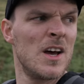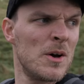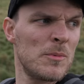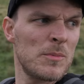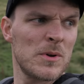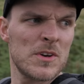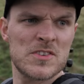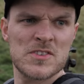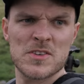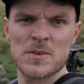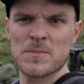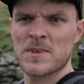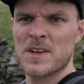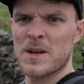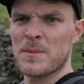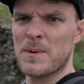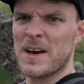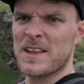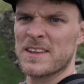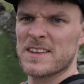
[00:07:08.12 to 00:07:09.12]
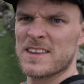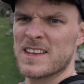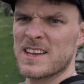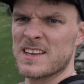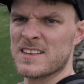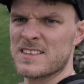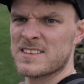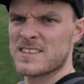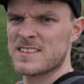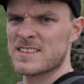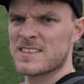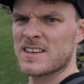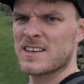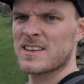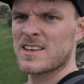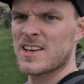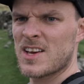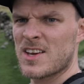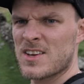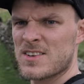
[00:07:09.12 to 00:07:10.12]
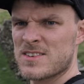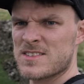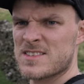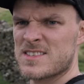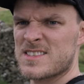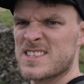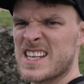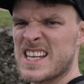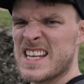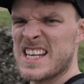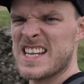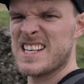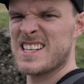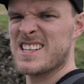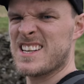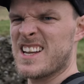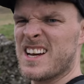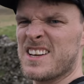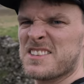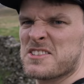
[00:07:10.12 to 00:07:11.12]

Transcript: but there's something about this scene, I